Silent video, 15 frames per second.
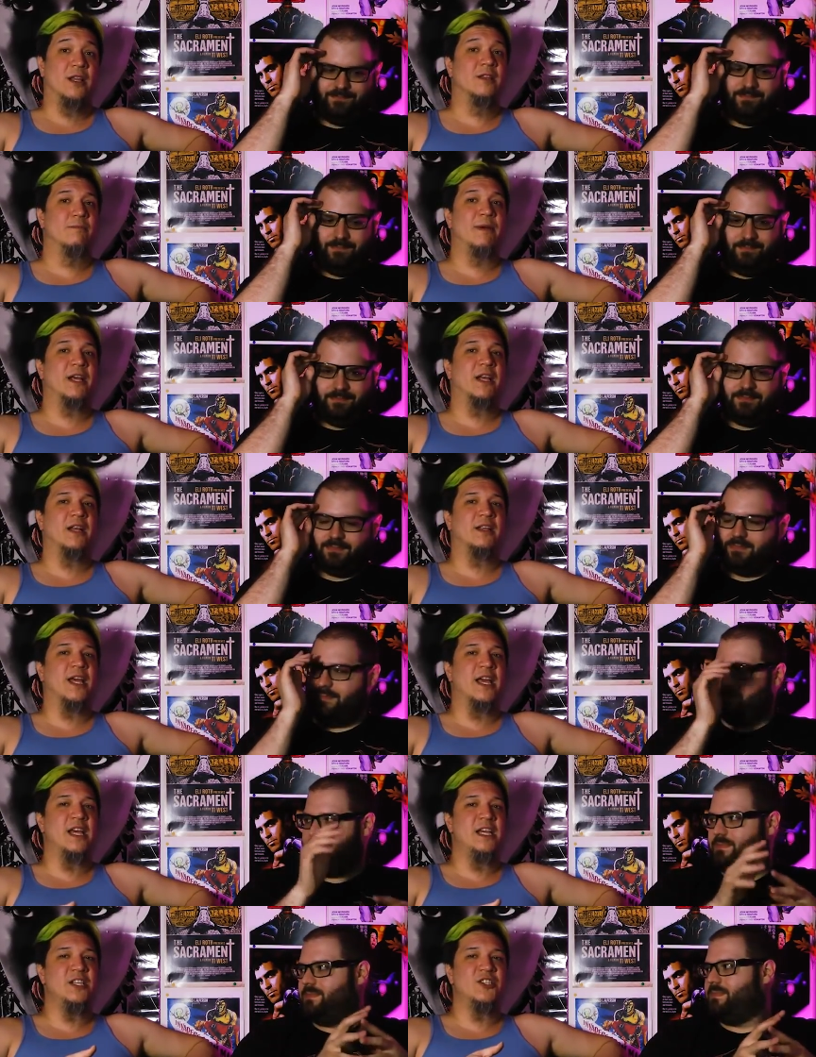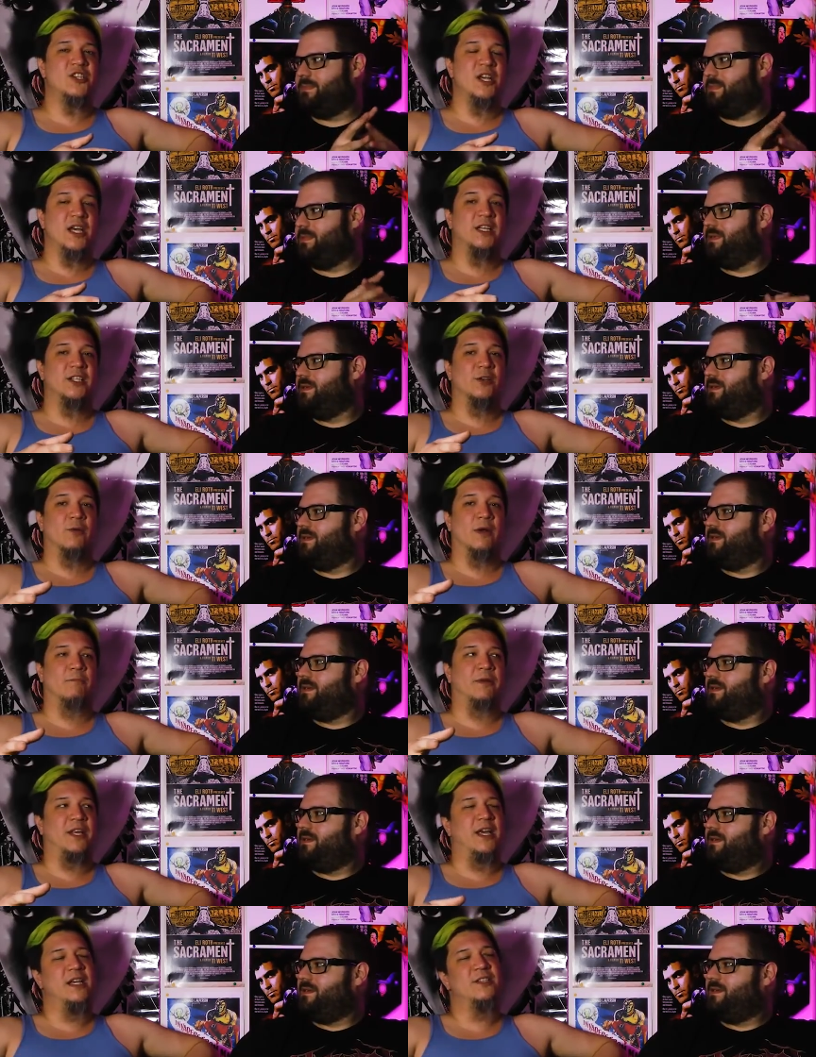Speaker 1: in the beginning, they ease you into it,
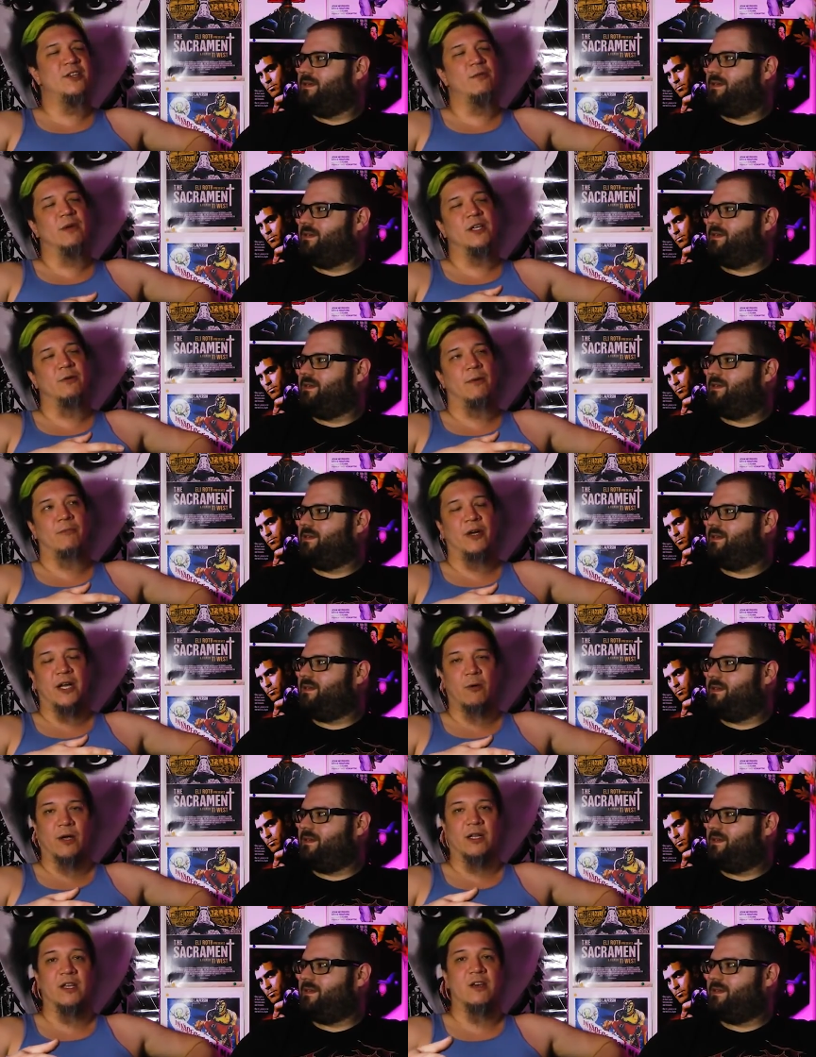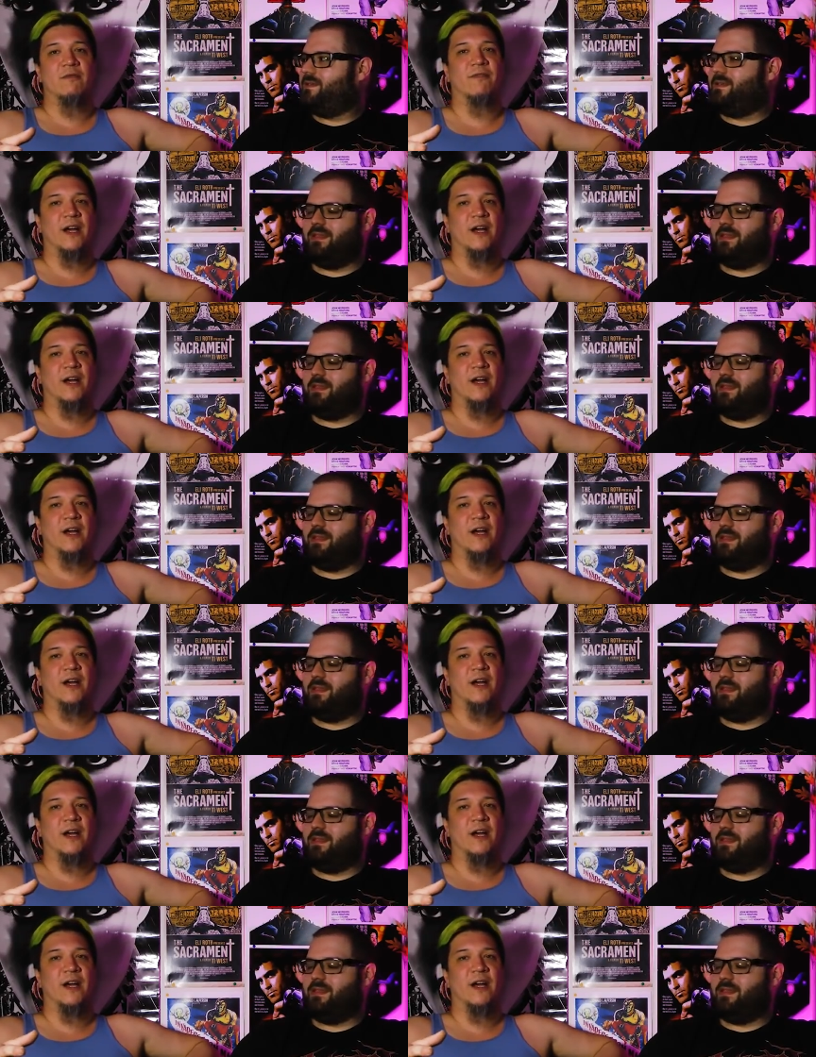but they ease you into it pretty quickly. You